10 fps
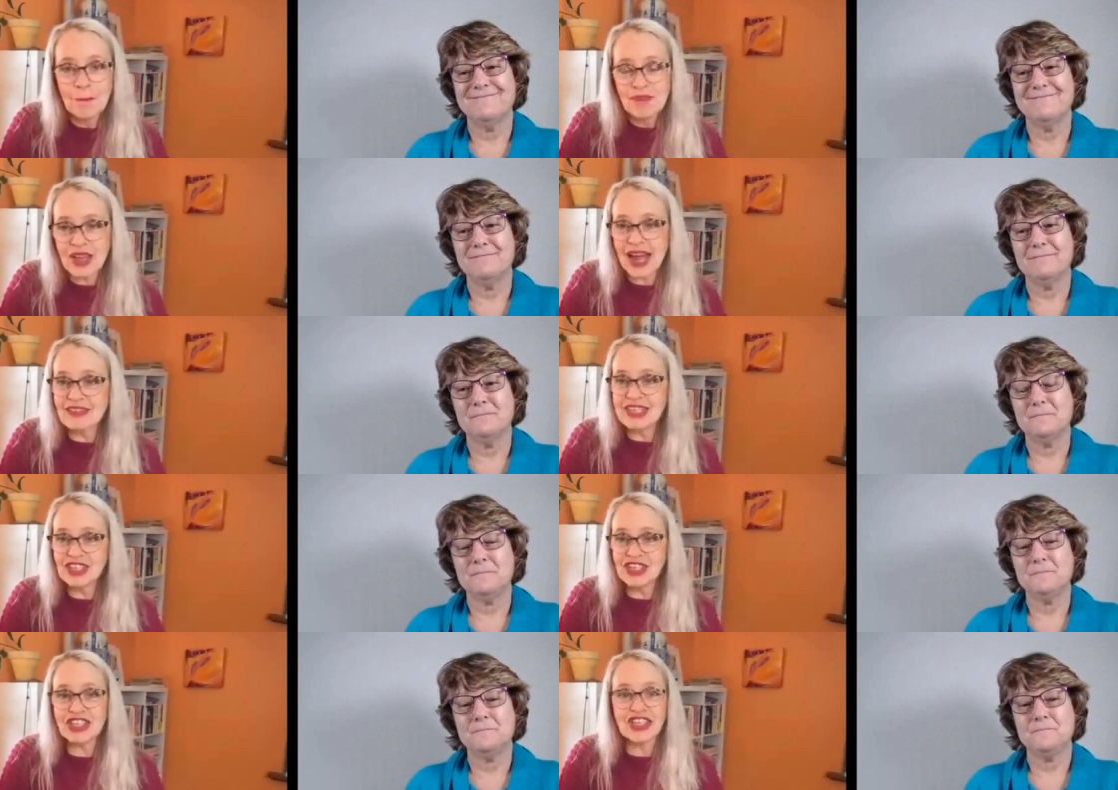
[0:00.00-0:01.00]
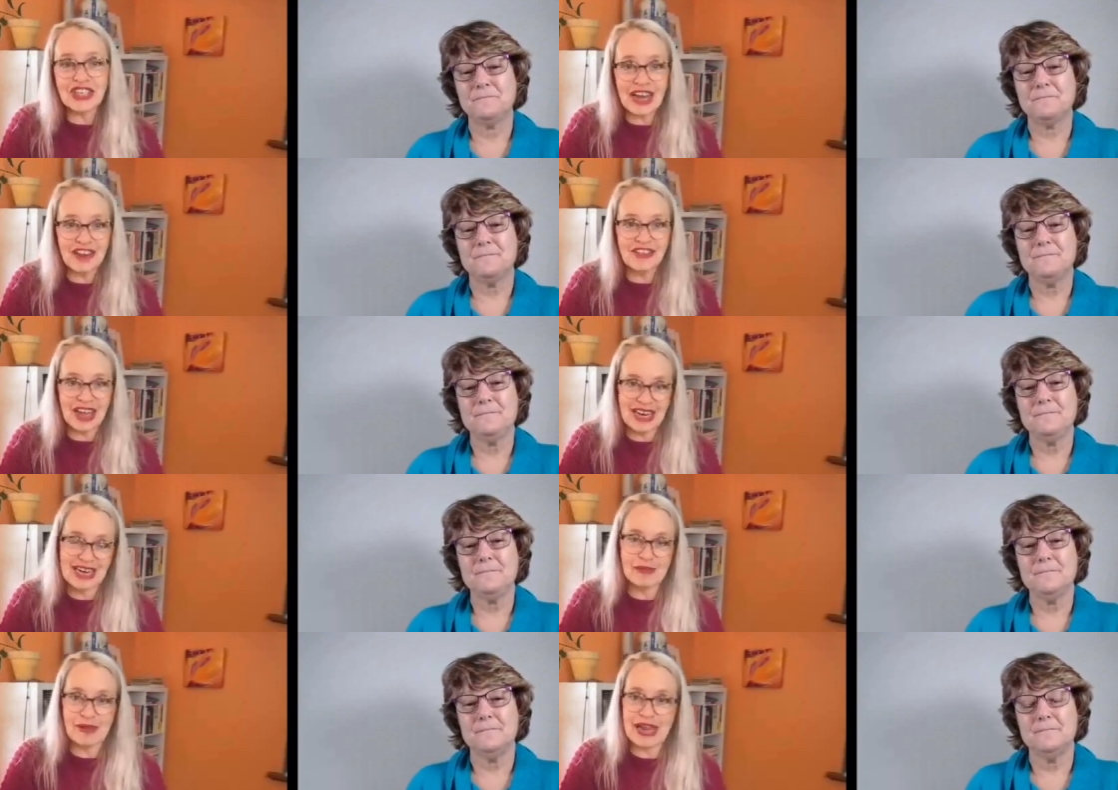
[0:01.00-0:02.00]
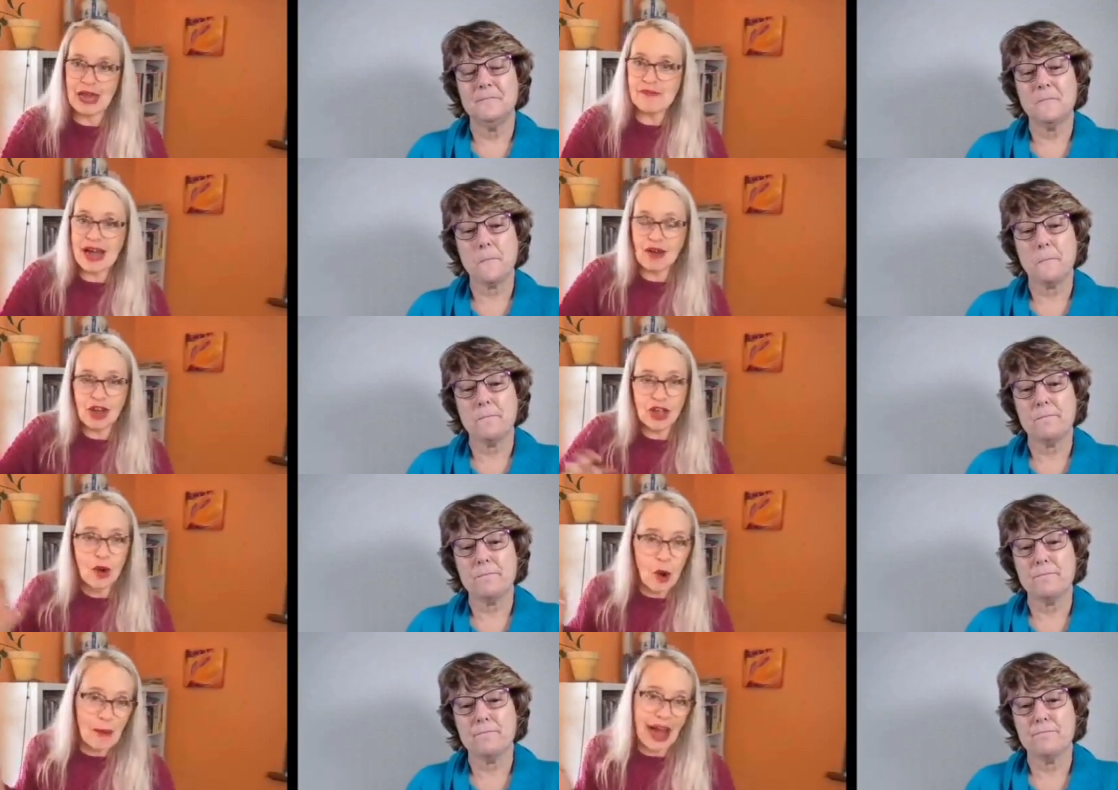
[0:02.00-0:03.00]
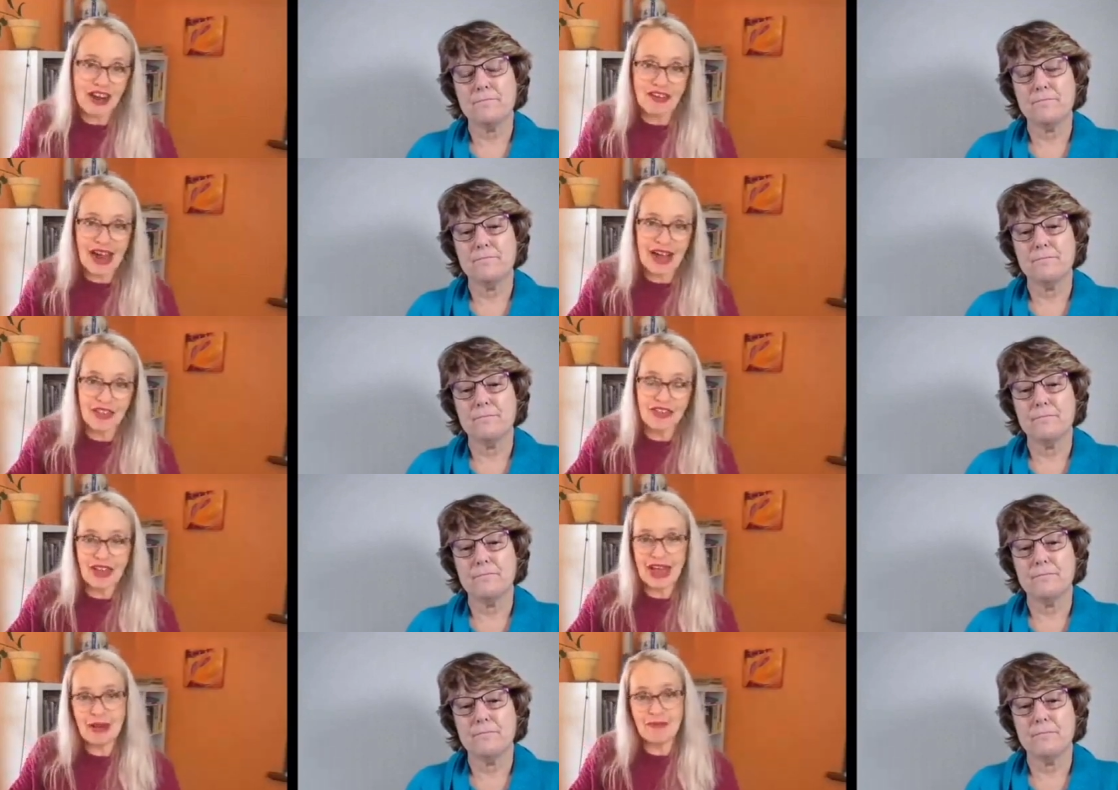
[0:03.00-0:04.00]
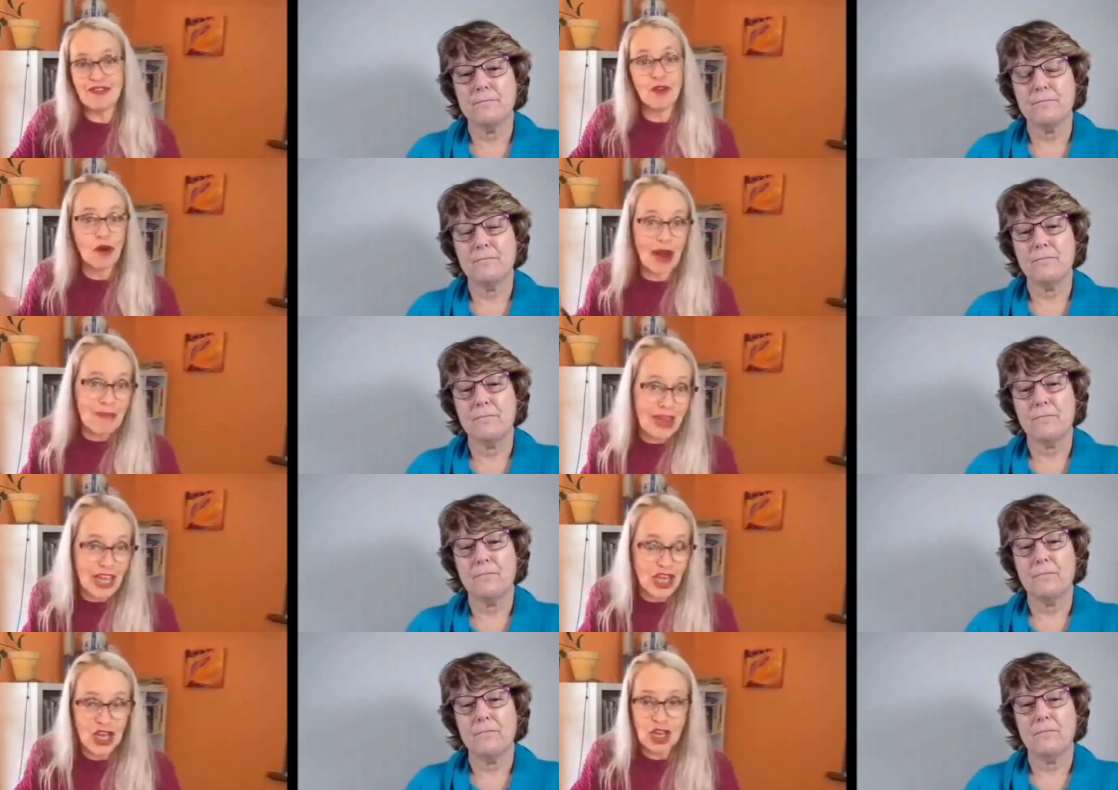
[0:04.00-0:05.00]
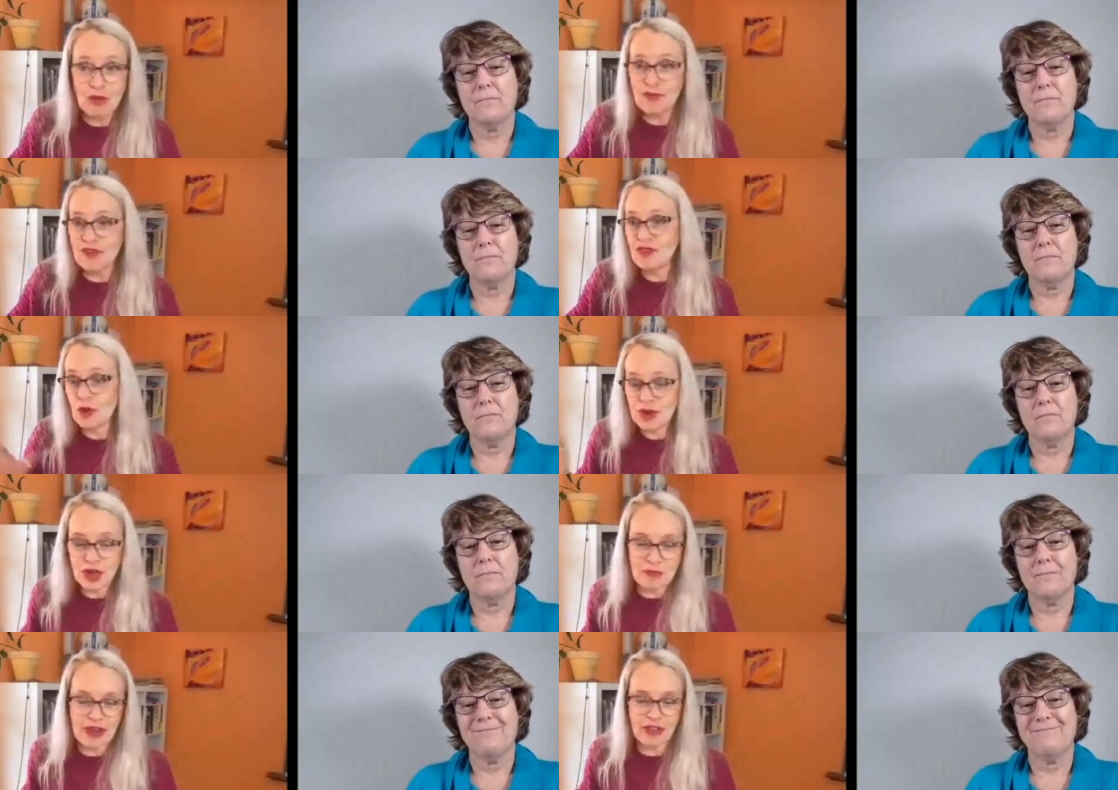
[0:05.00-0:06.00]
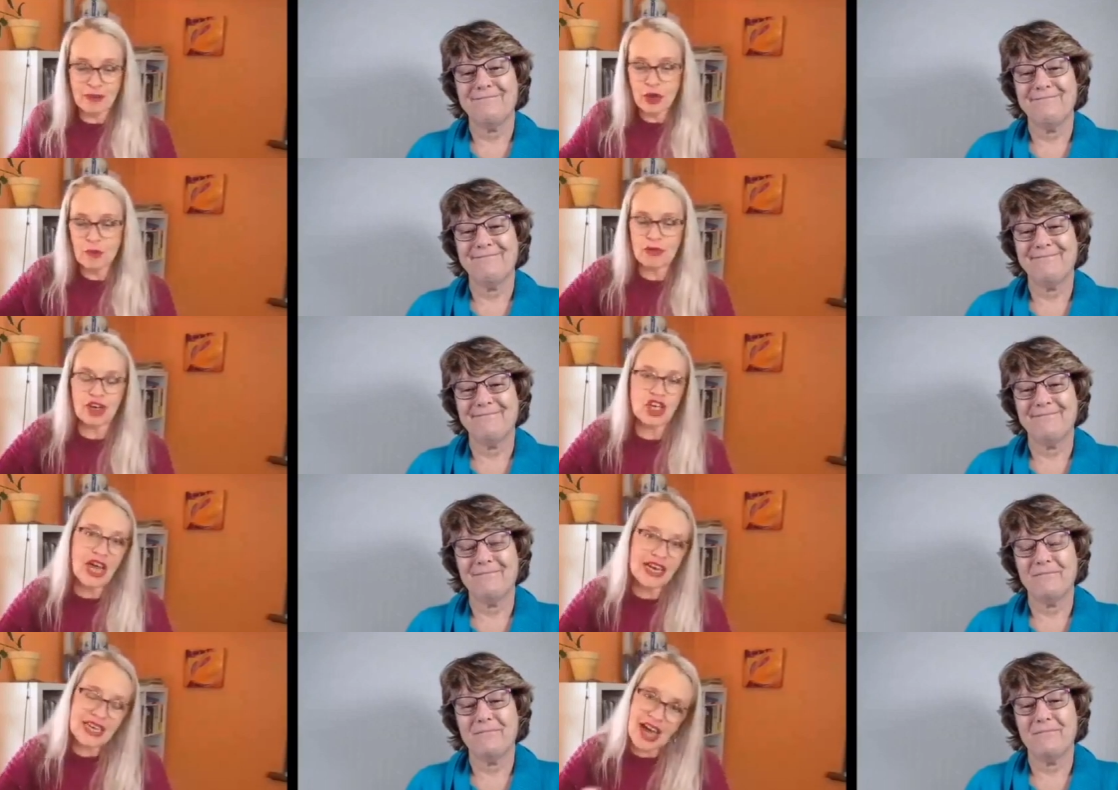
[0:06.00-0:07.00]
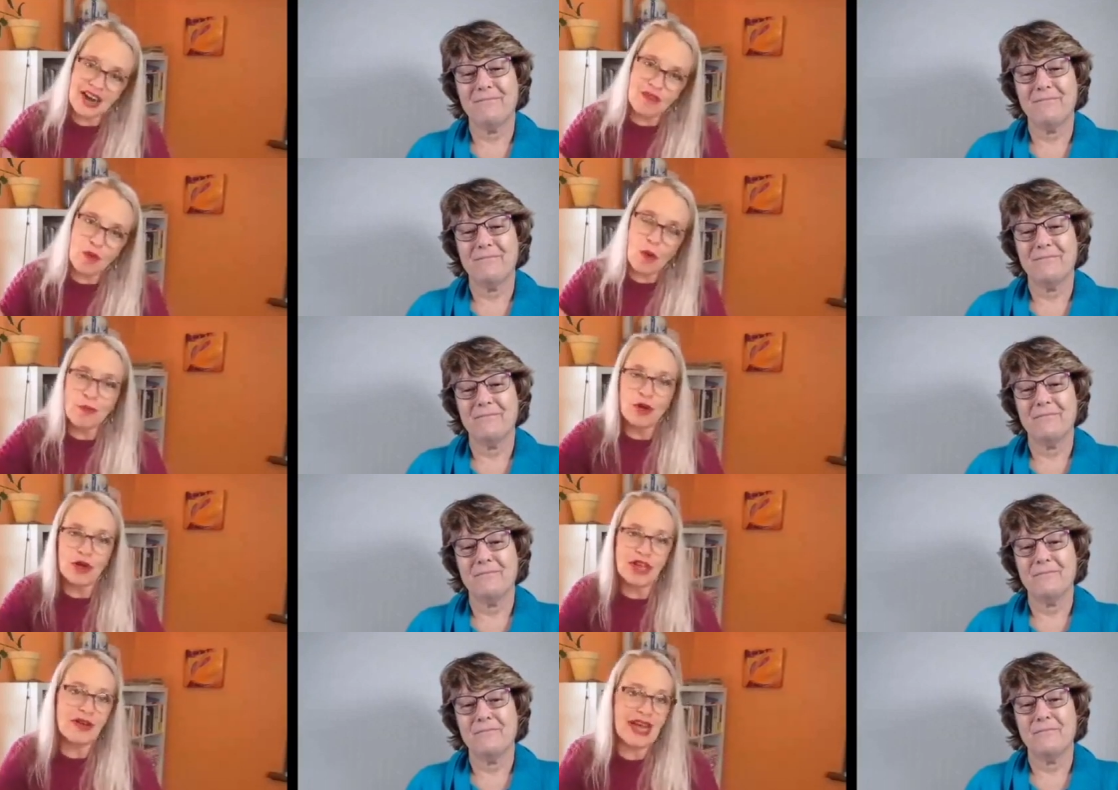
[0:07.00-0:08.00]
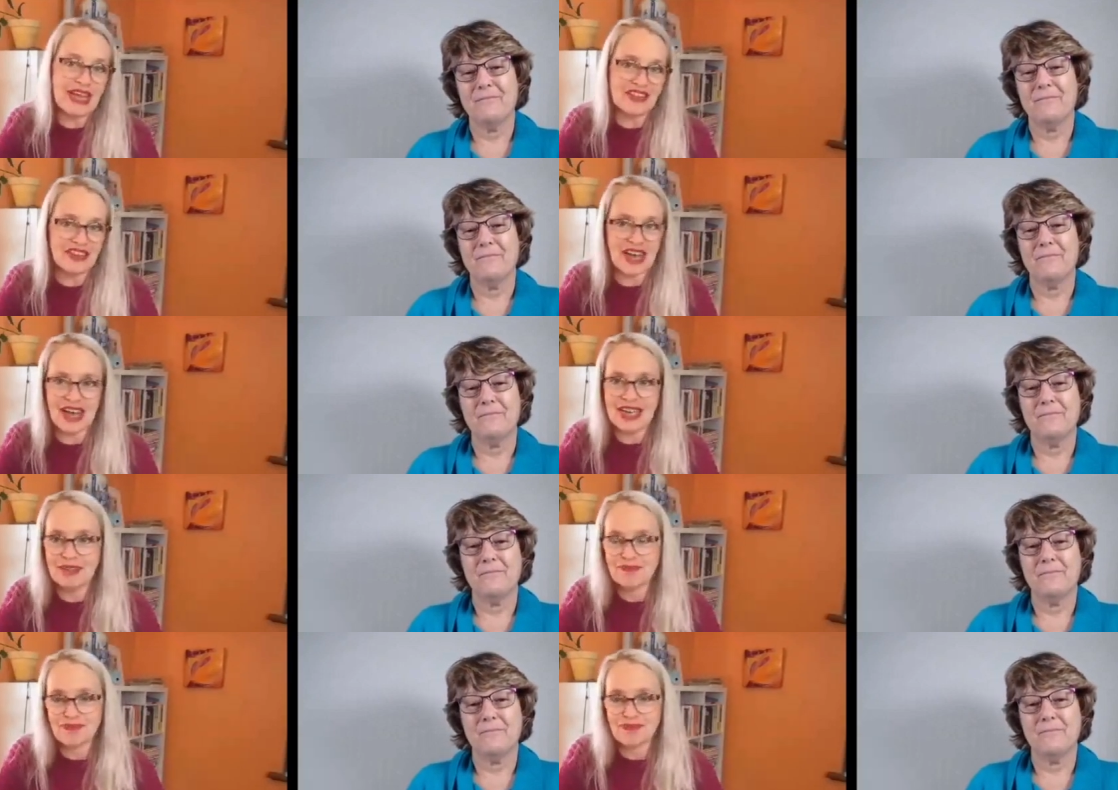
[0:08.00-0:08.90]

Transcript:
Speaker 1: Karen, just tell us a little bit about your background and um, before I met you and before we knew about the book project, kind of what brought you here today?